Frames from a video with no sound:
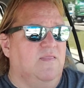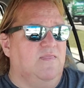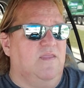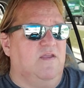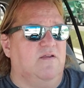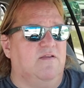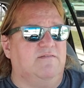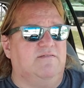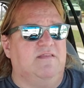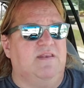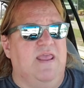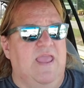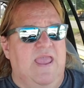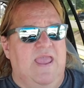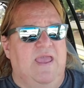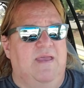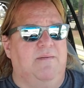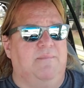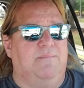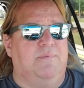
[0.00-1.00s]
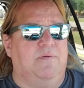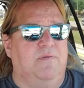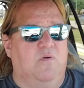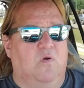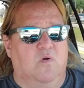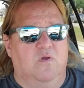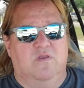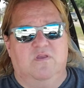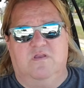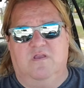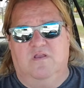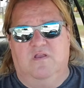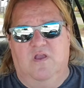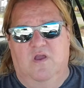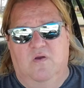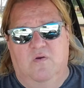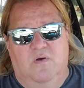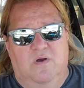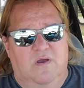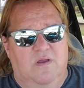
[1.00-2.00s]
there is an app or you can
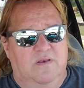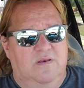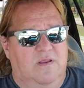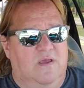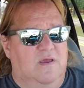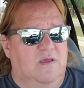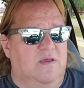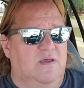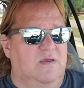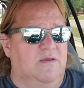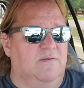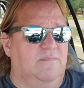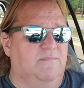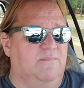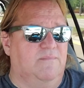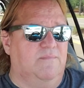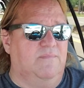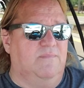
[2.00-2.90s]
go on um,